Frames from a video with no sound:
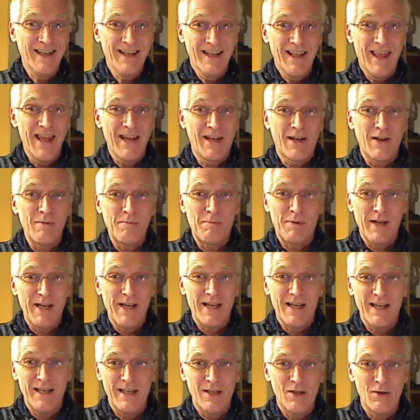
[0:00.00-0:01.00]
They're
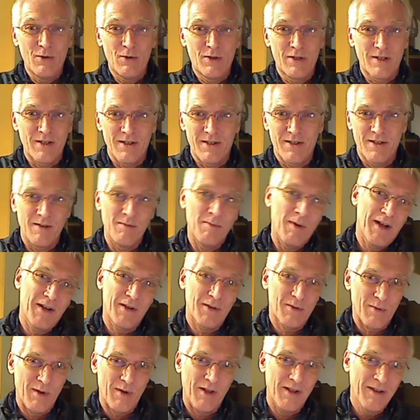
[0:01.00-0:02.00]
completely useless. You might
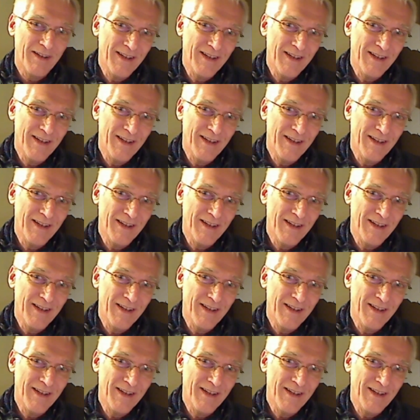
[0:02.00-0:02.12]
as well